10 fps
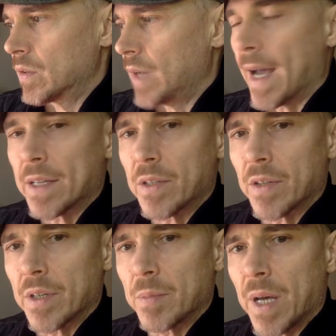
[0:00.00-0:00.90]

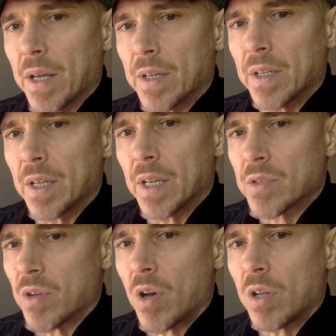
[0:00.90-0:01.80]
accurate about it,
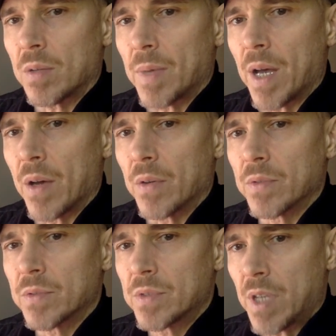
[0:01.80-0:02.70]
it's all about
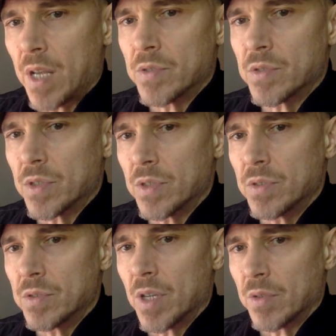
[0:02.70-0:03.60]

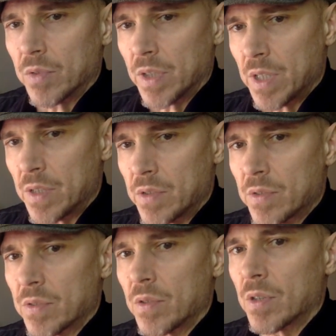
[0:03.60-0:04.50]
tension and
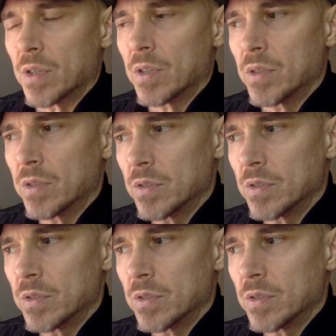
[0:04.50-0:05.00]
release, or